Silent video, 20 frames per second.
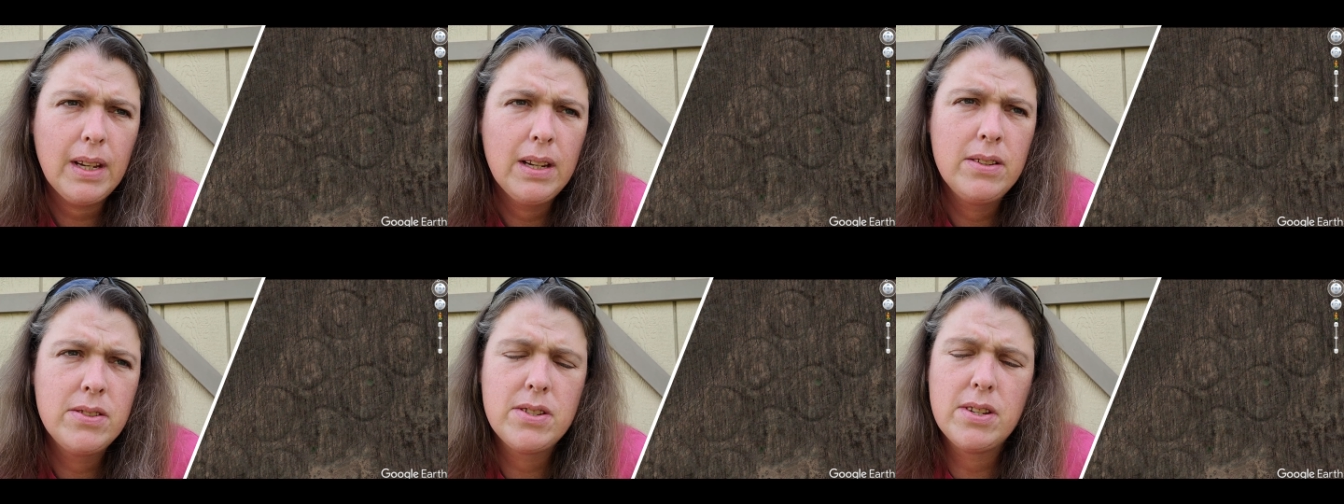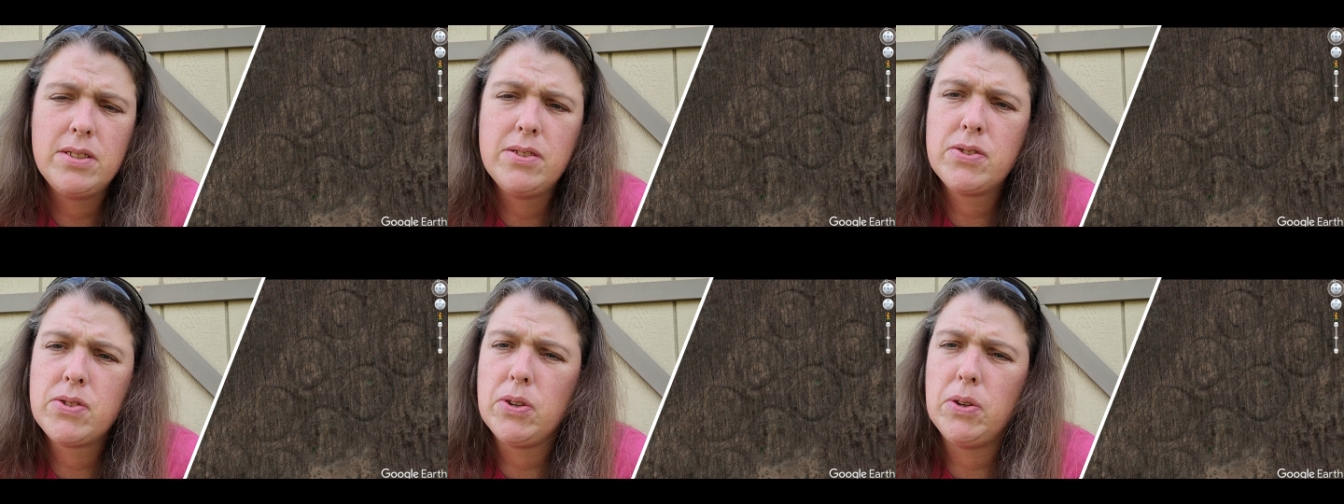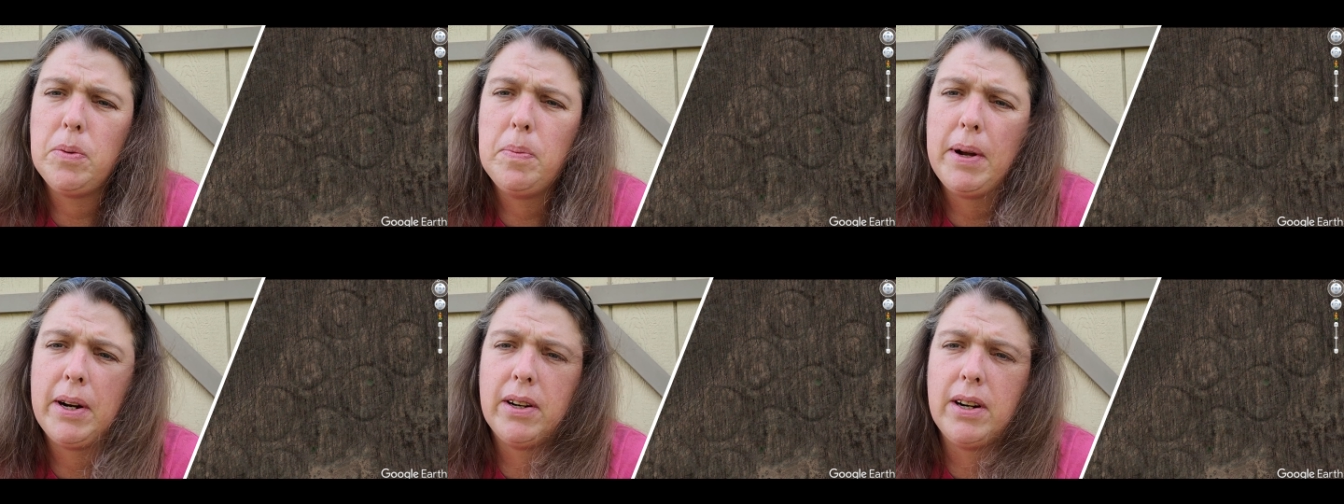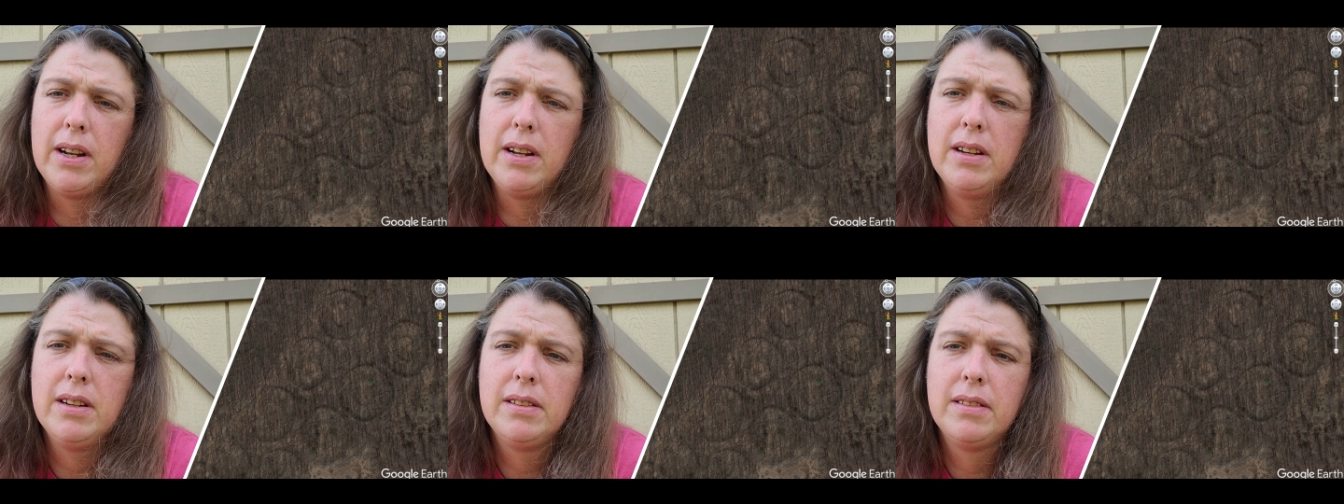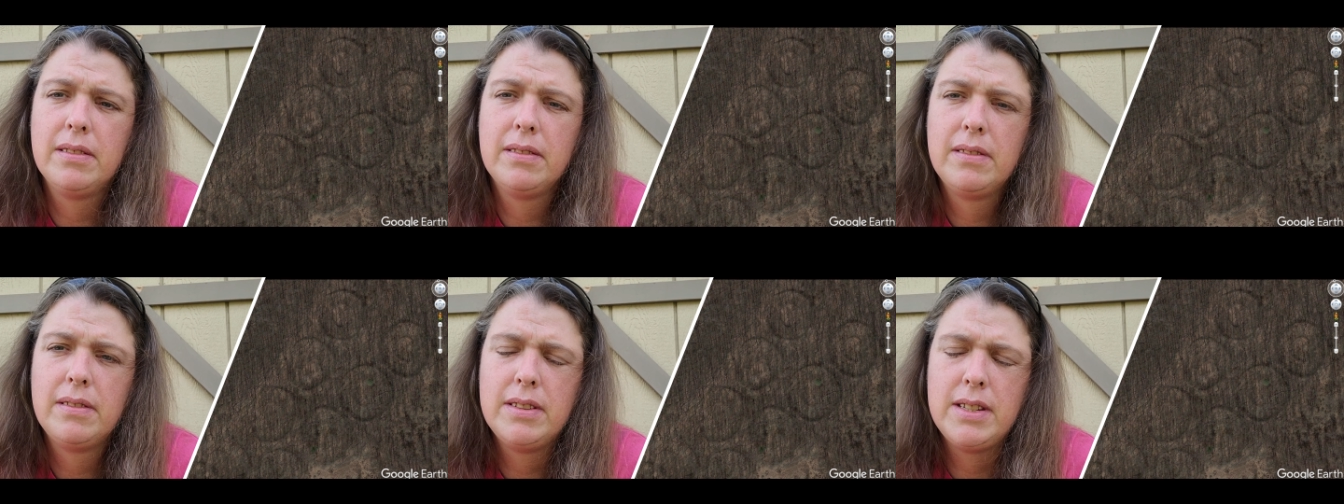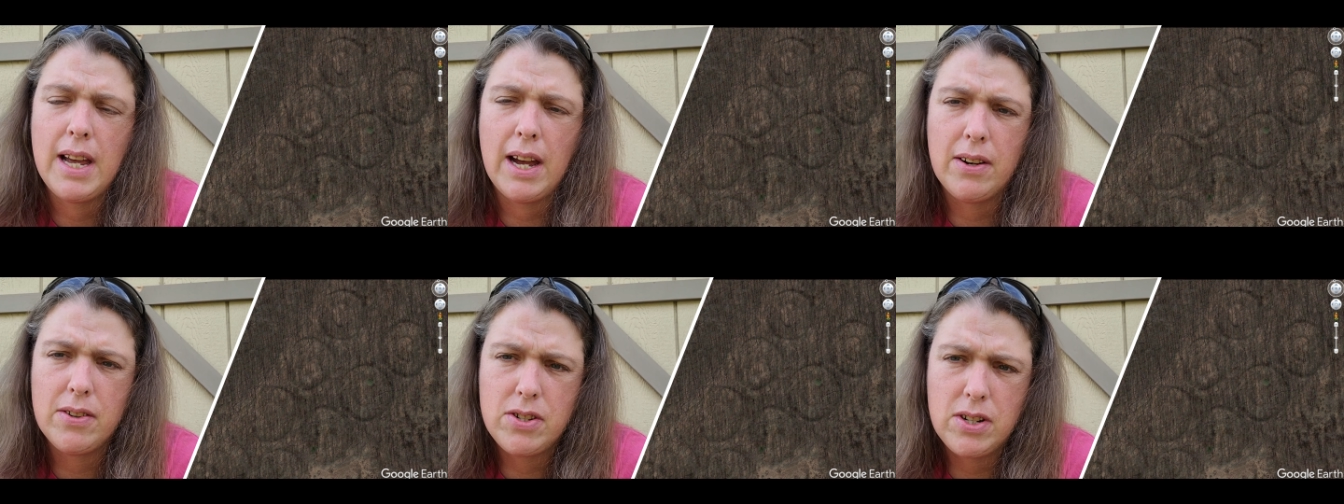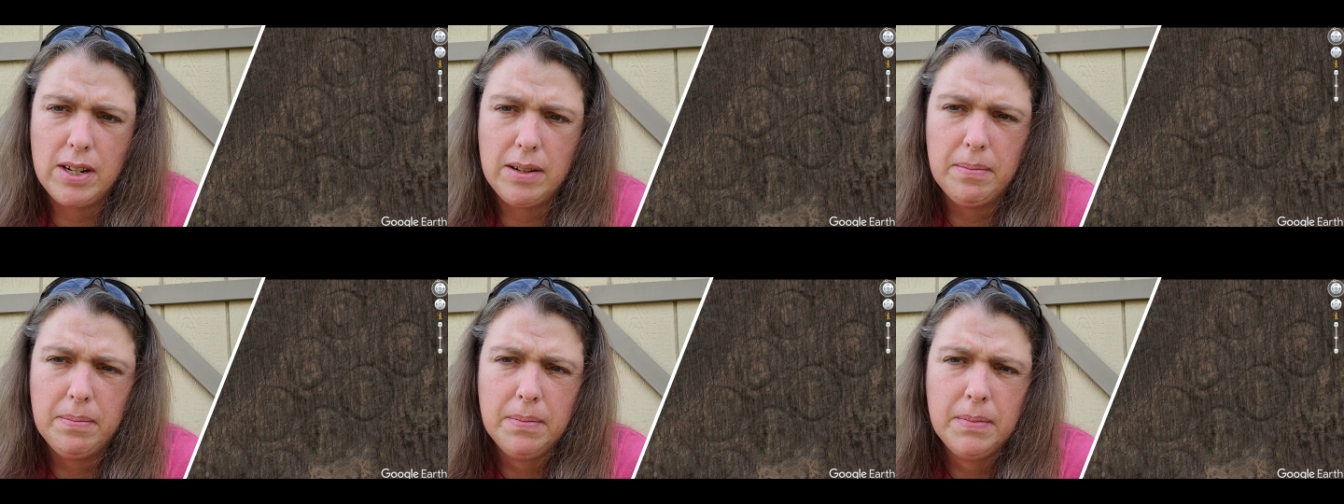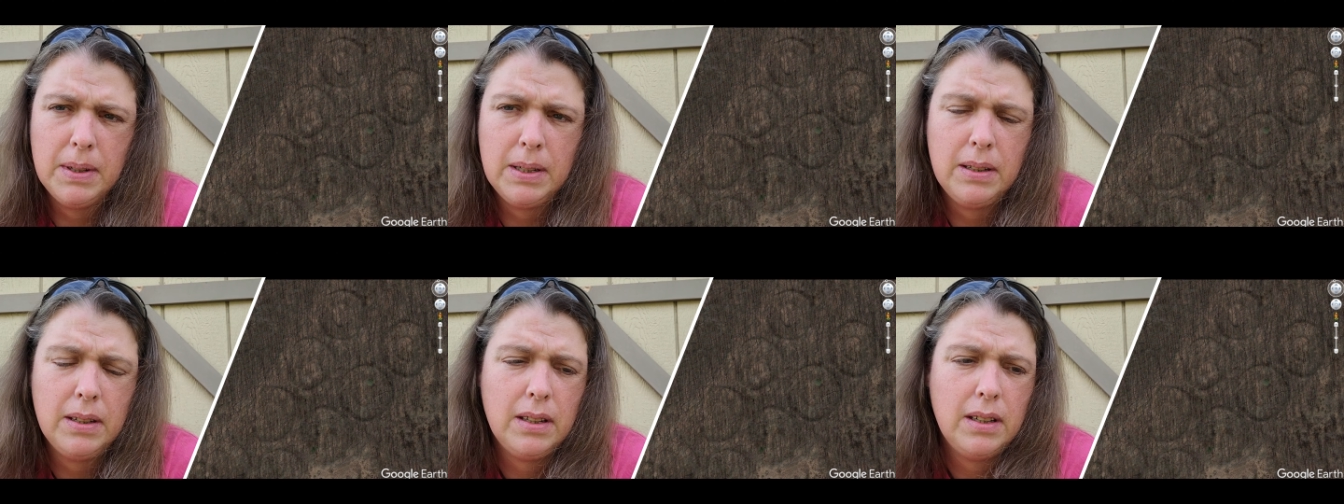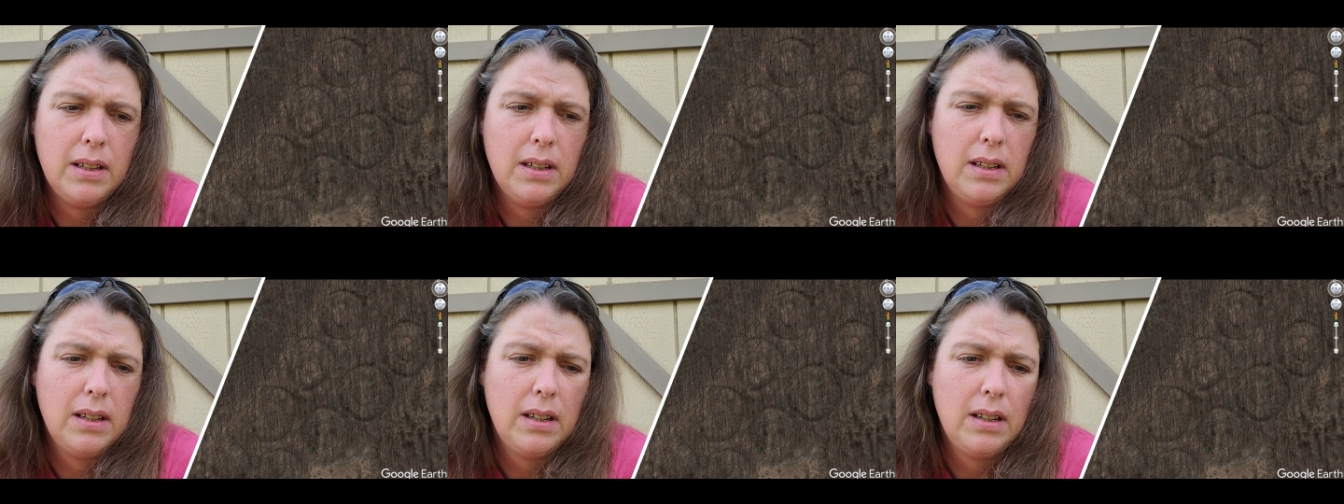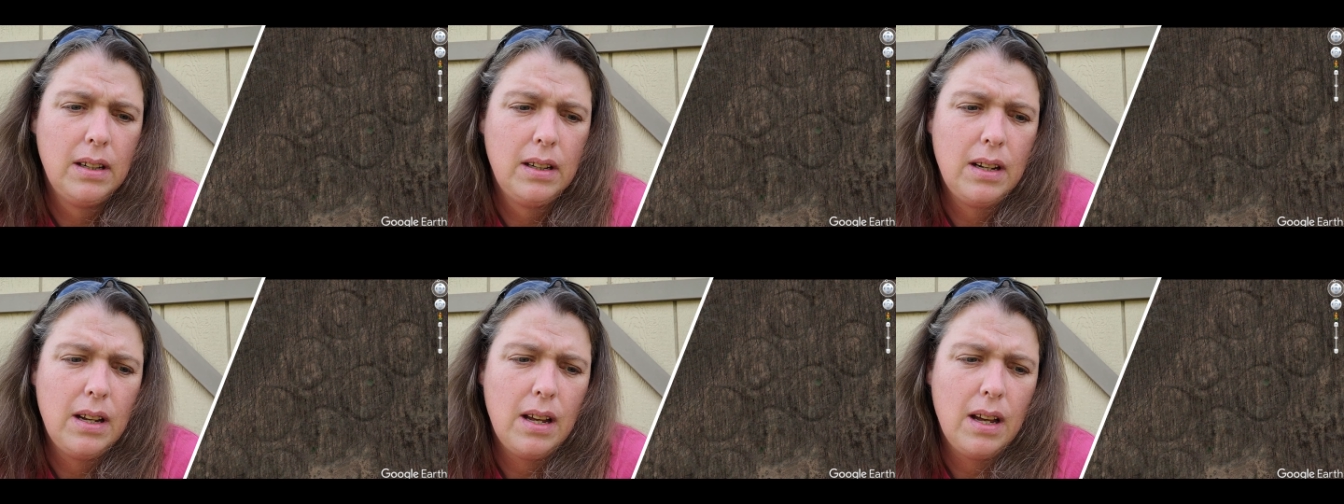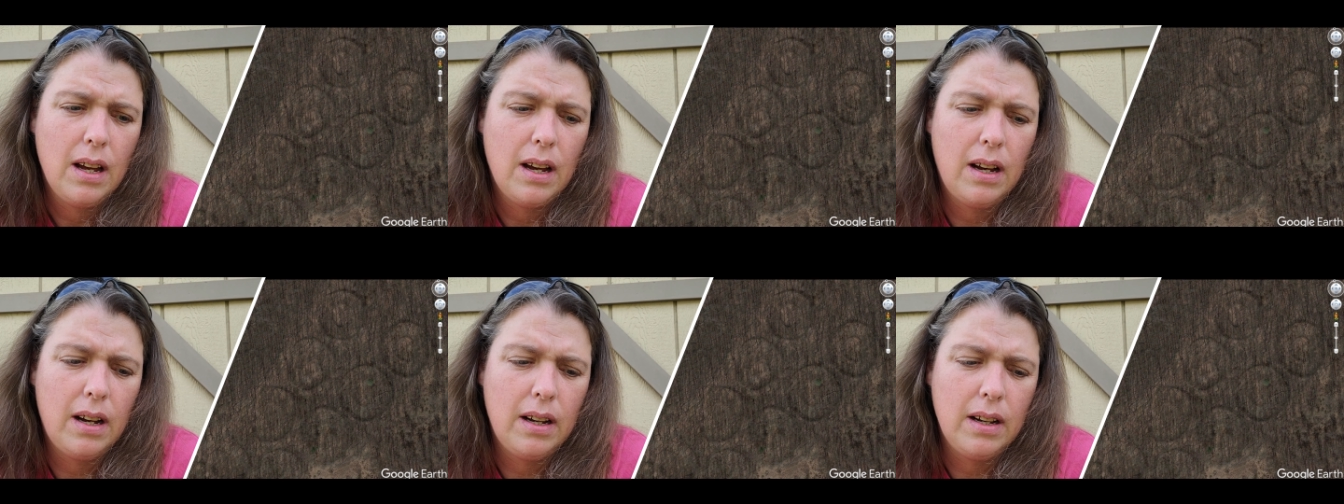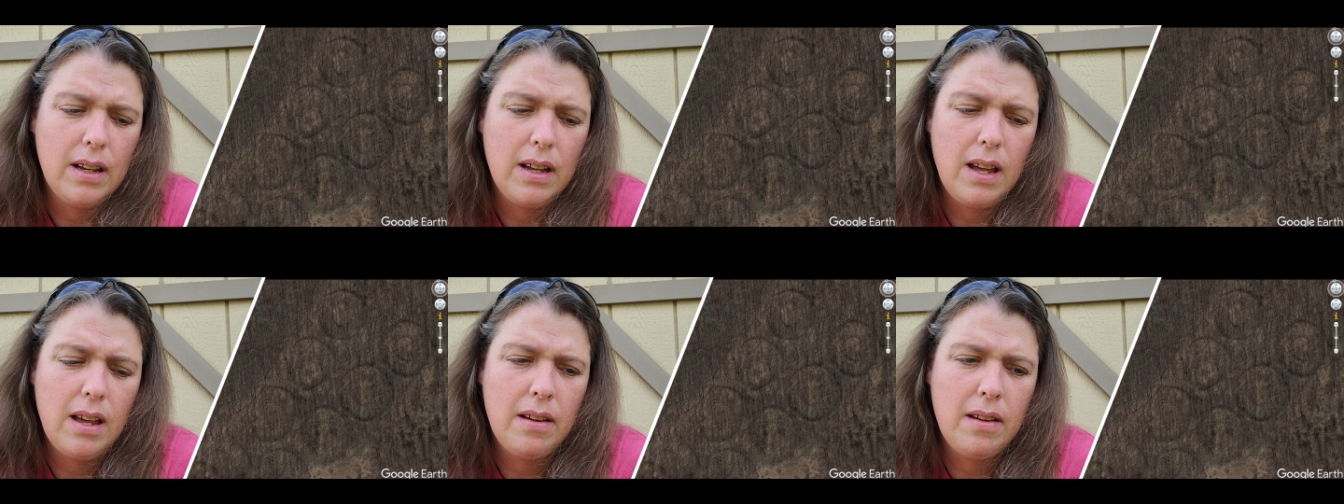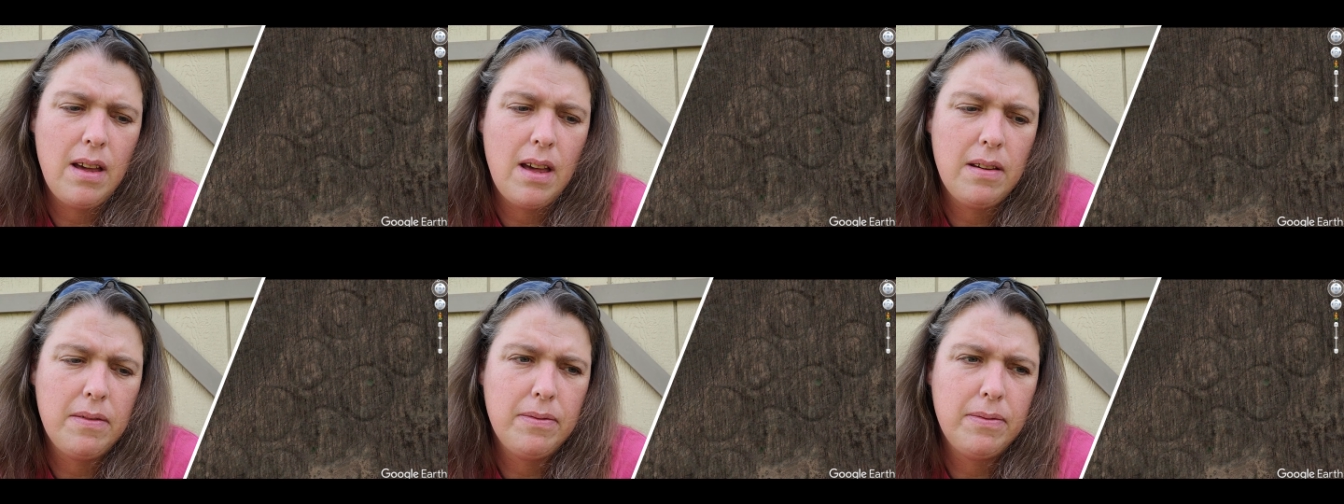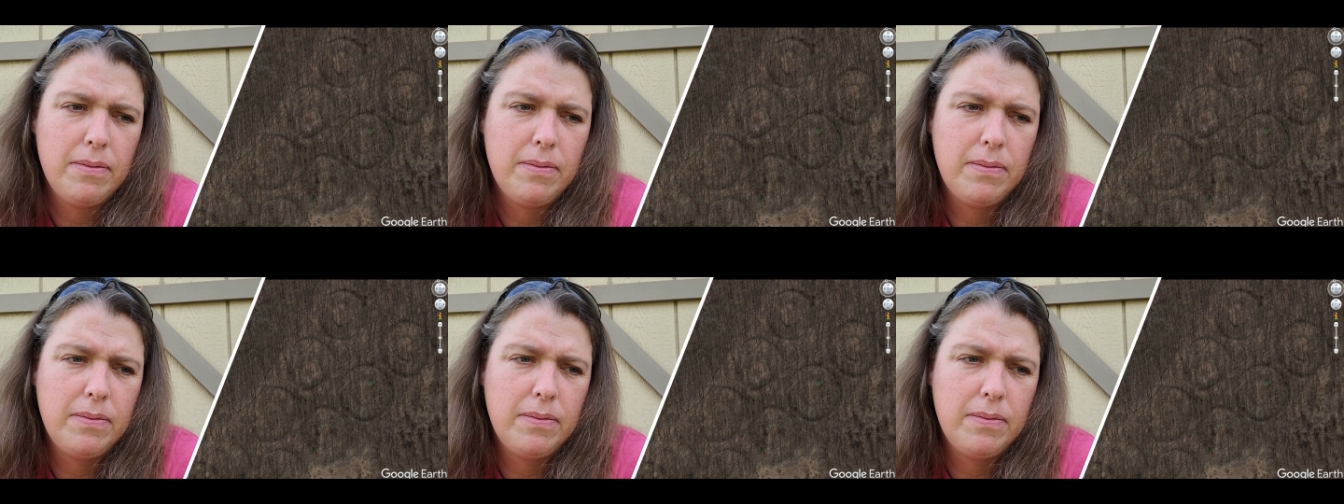it's in Solebury Township uh, if